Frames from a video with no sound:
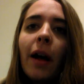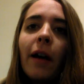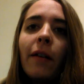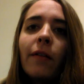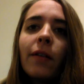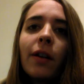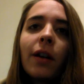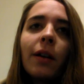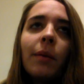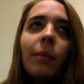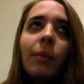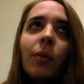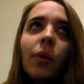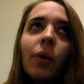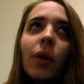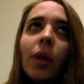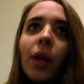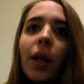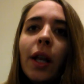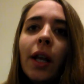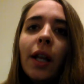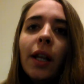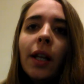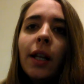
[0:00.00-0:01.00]
I have a
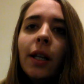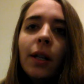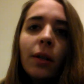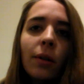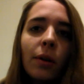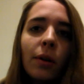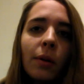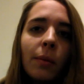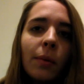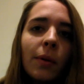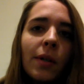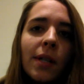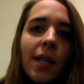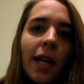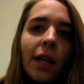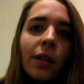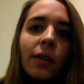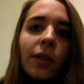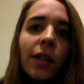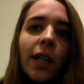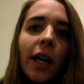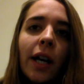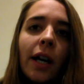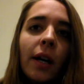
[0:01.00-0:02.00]
completely normal
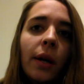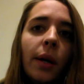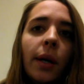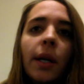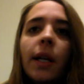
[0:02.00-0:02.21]
cycle now,